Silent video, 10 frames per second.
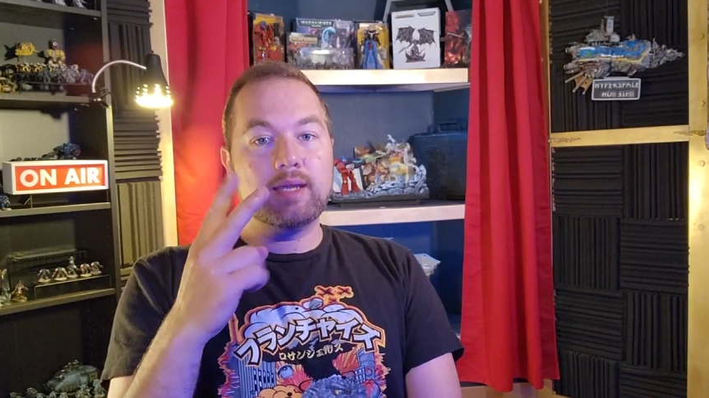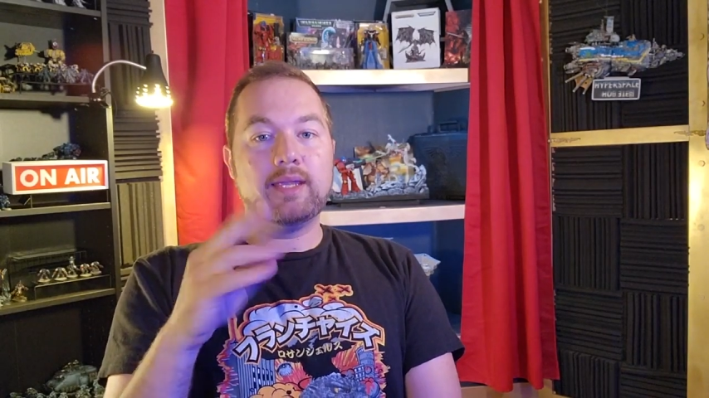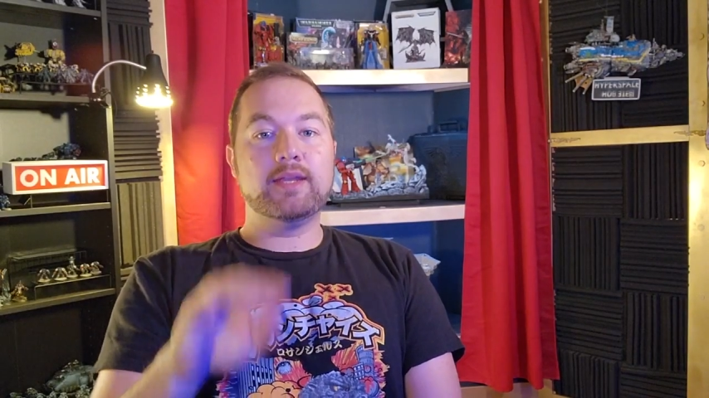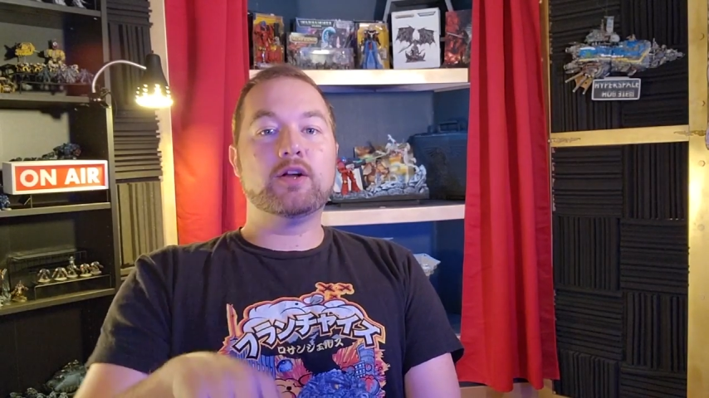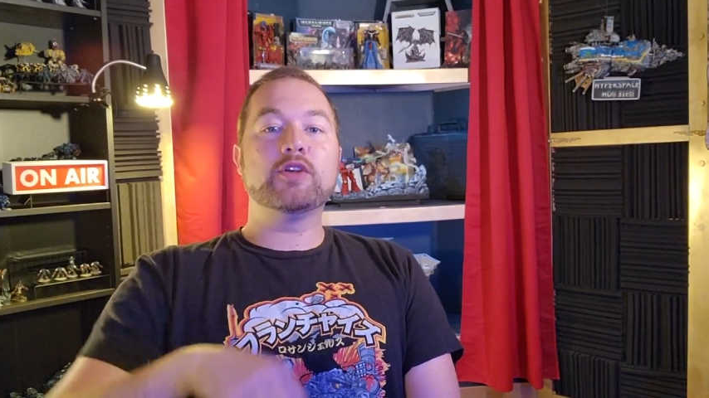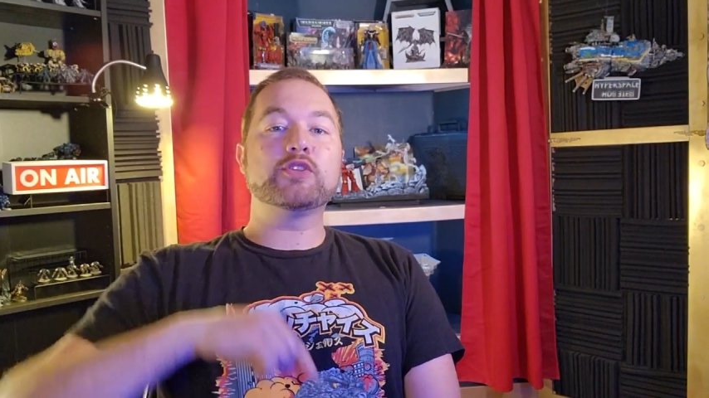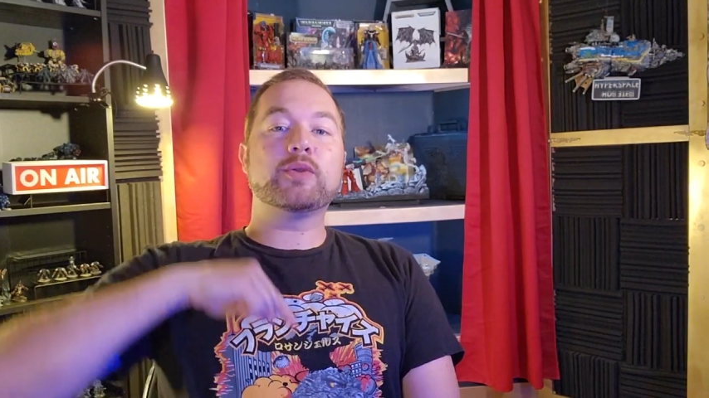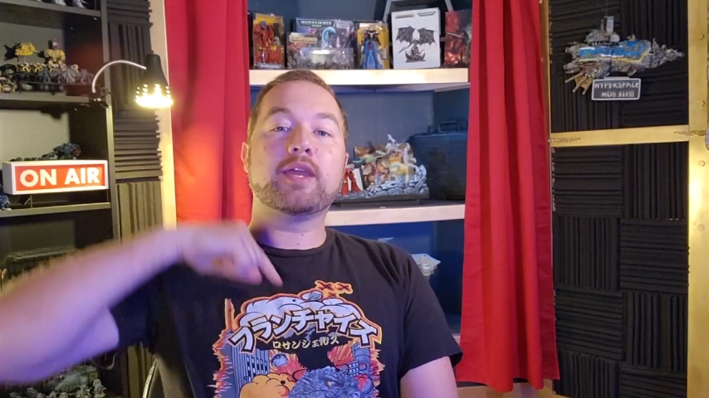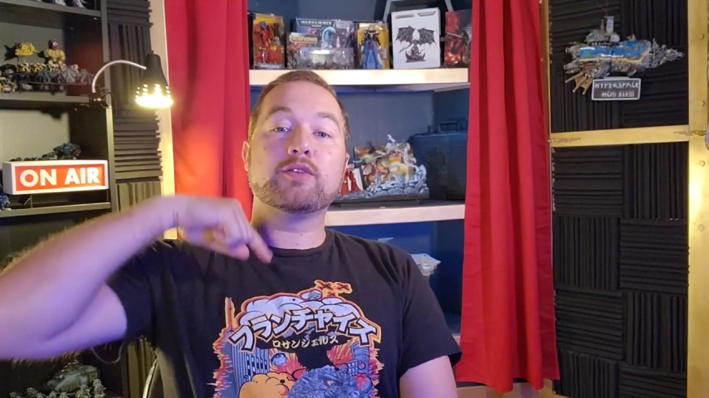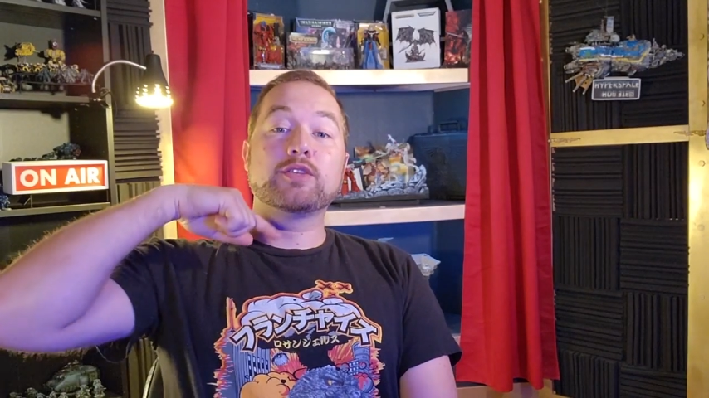It also
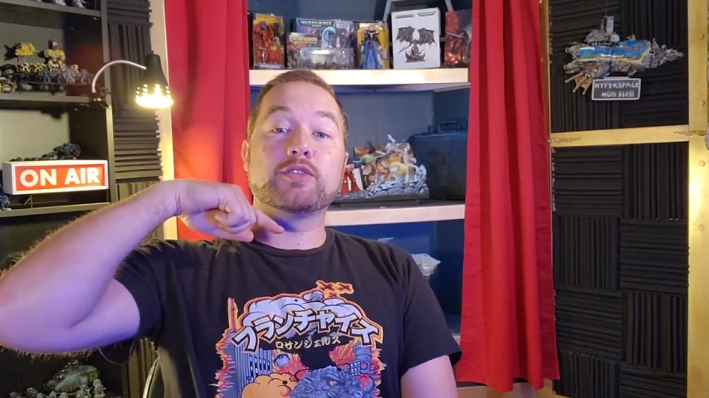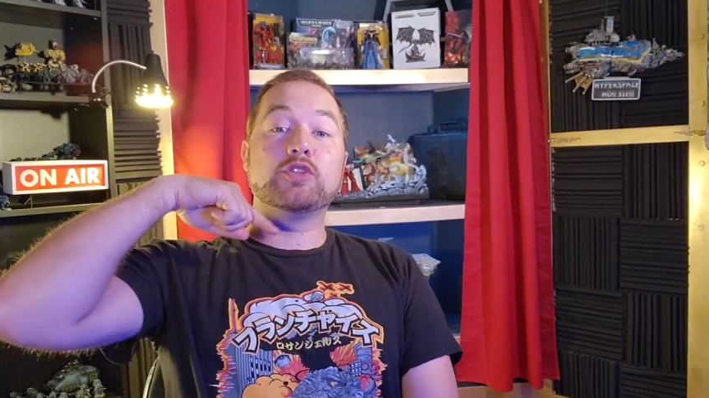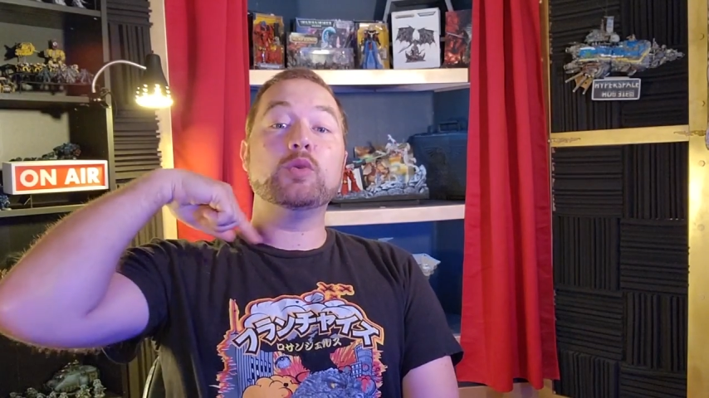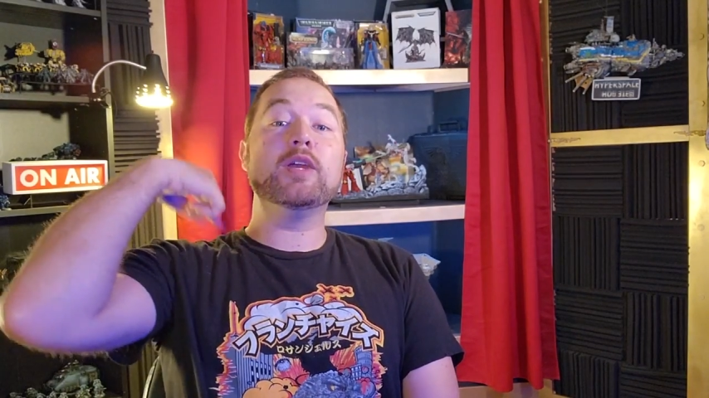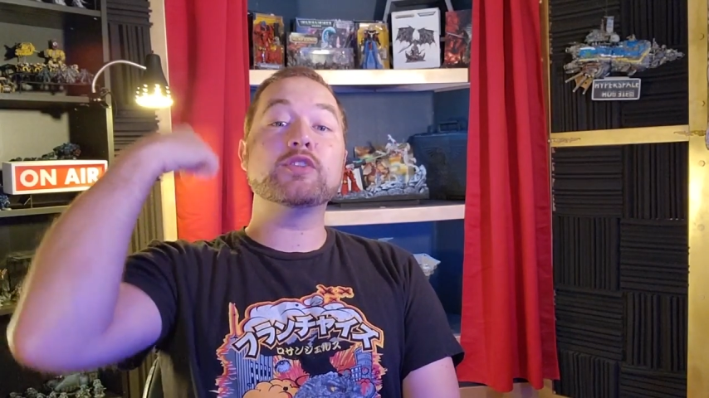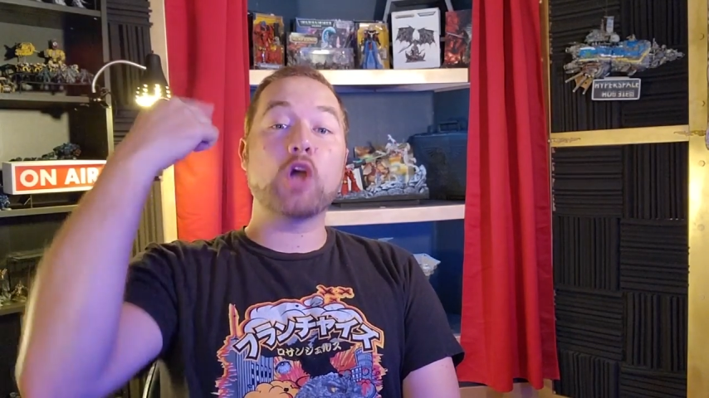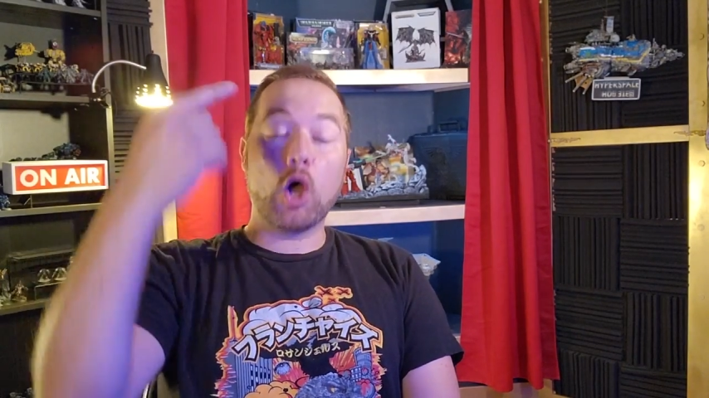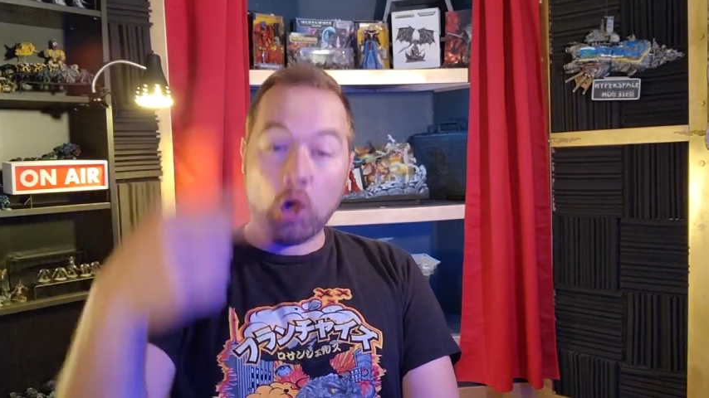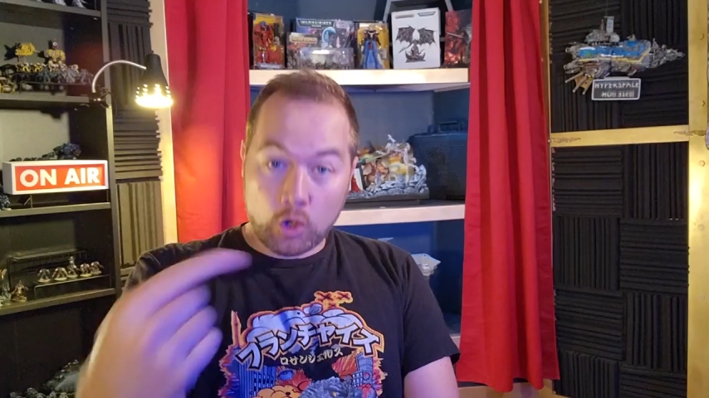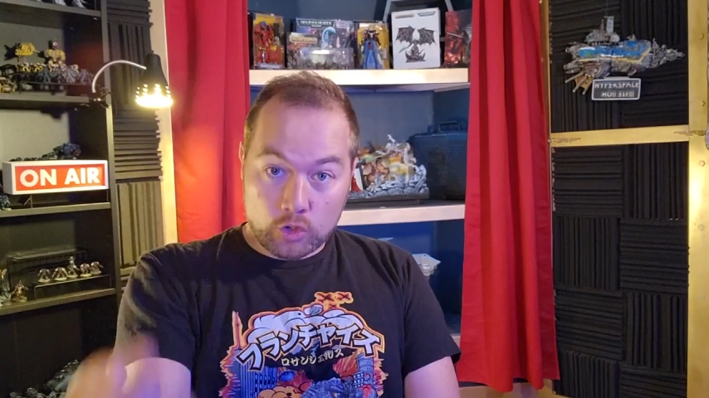counts as to his
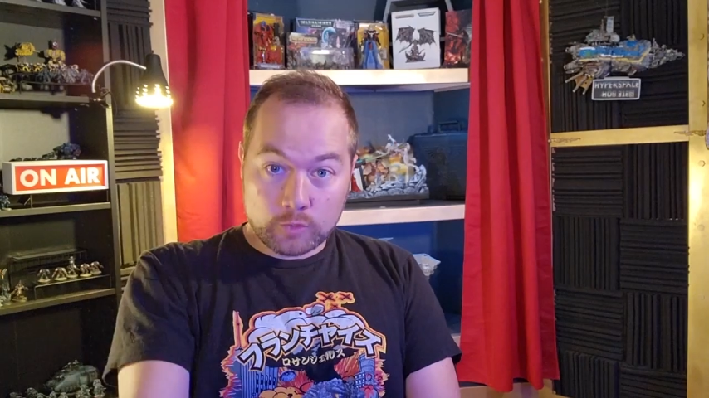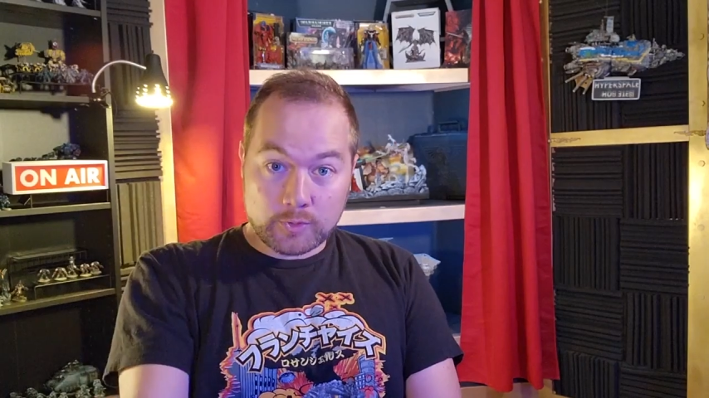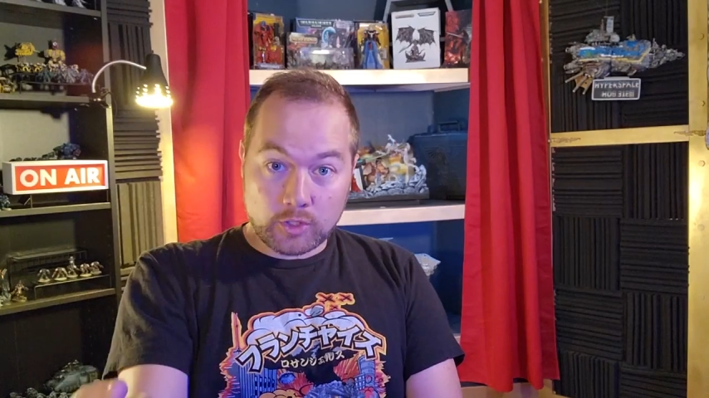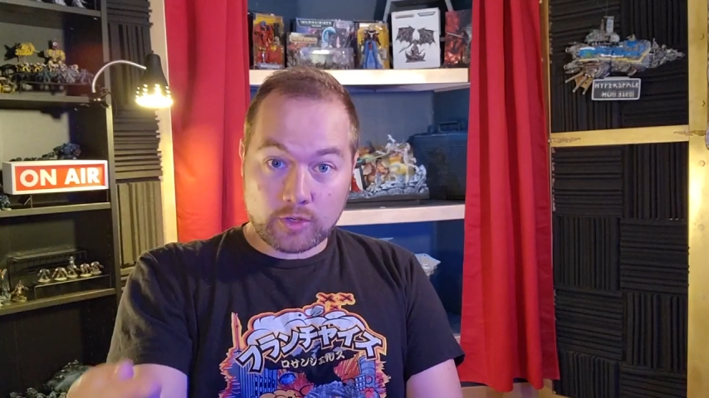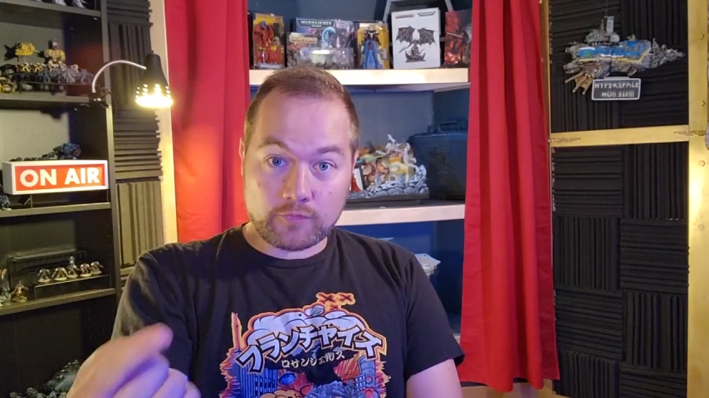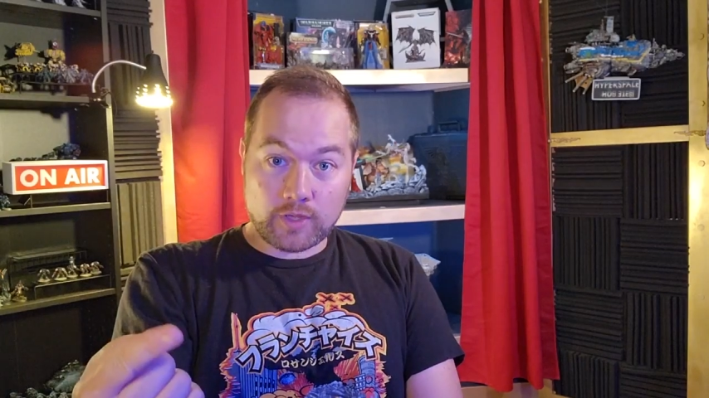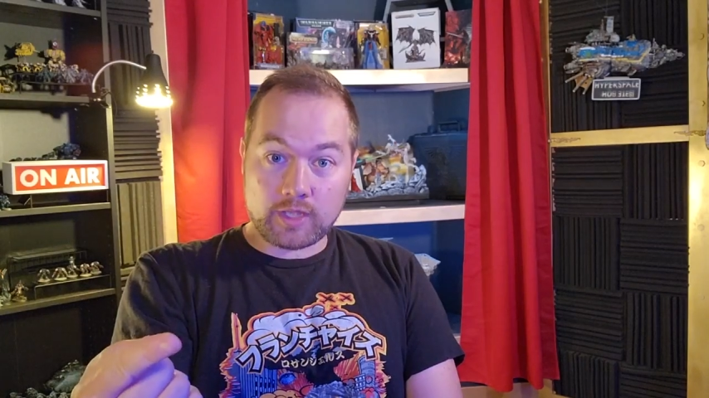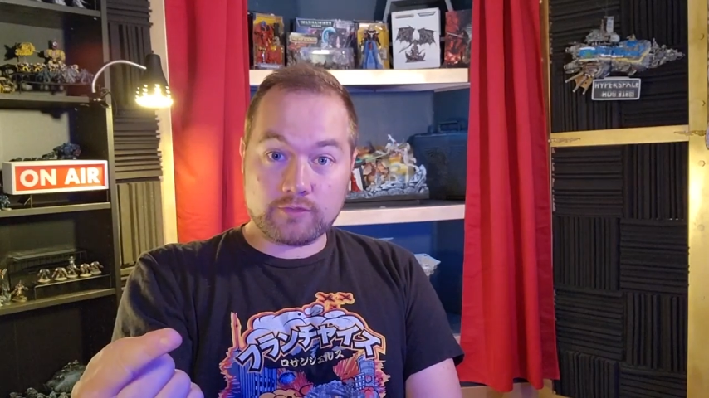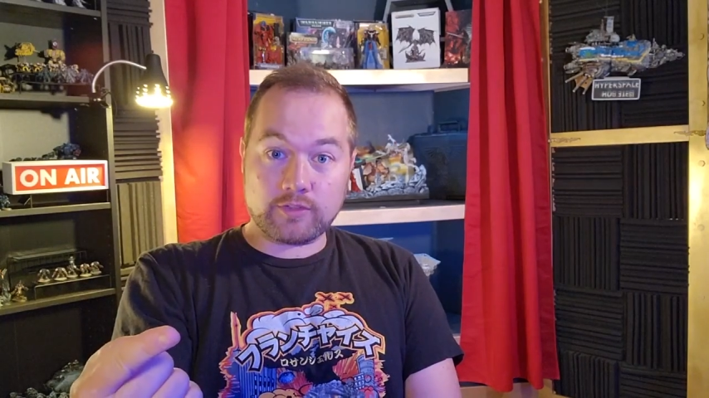own Purifying